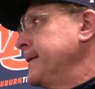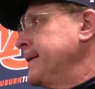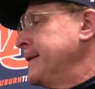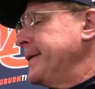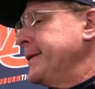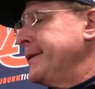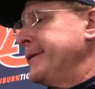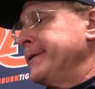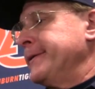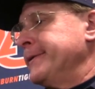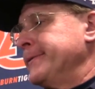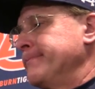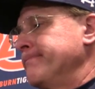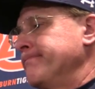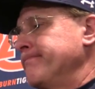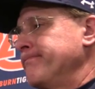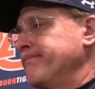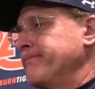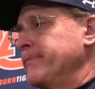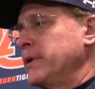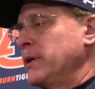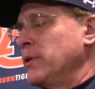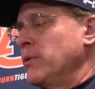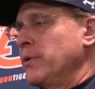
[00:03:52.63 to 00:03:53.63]

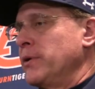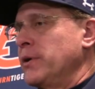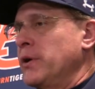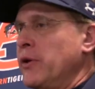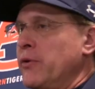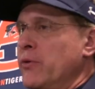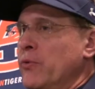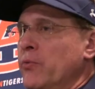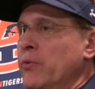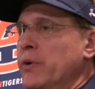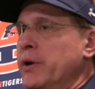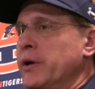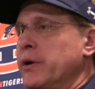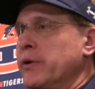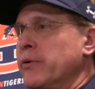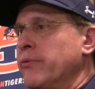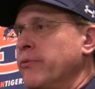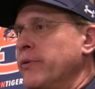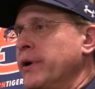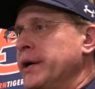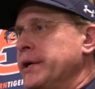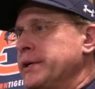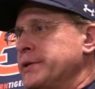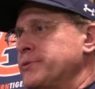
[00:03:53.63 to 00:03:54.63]
You know, another week
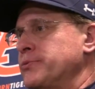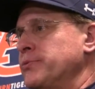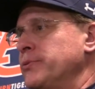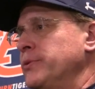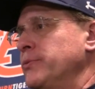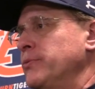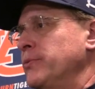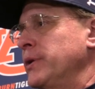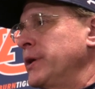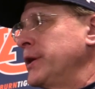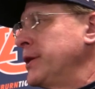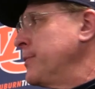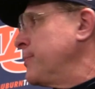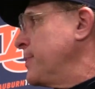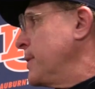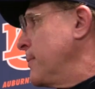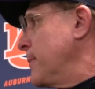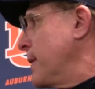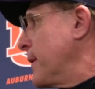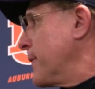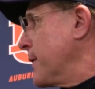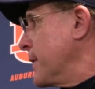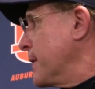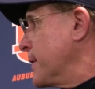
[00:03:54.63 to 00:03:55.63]
of rest will help
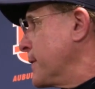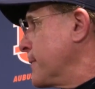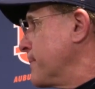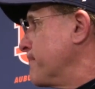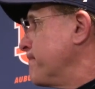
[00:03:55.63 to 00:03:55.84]
him, I think.